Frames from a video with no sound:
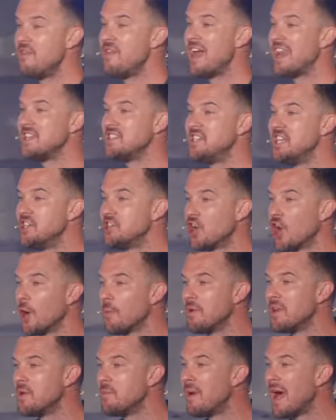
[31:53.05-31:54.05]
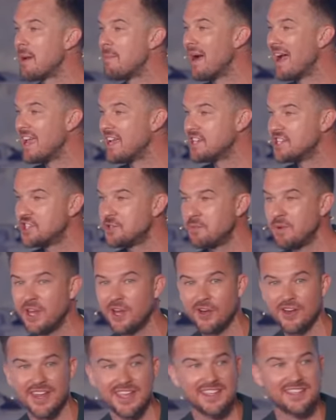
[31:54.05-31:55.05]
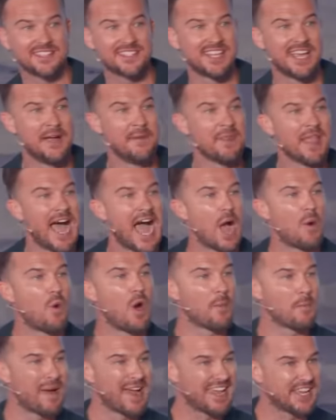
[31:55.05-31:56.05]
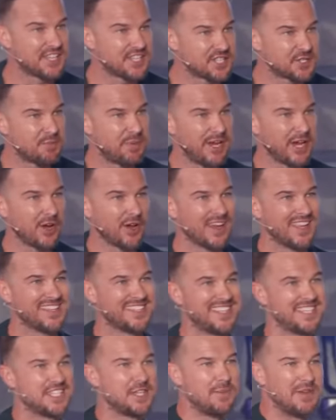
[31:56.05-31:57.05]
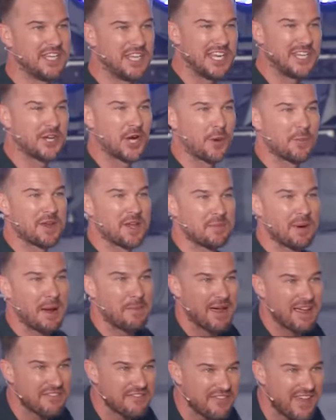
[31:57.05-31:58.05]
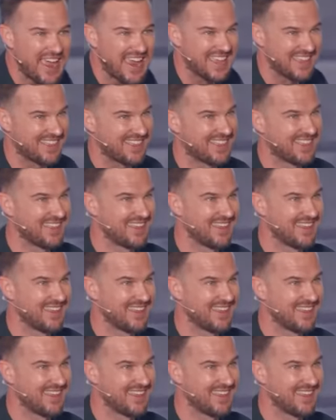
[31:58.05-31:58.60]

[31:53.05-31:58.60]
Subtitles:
that is determined by my experience. I want my experiences to be determined by my faith.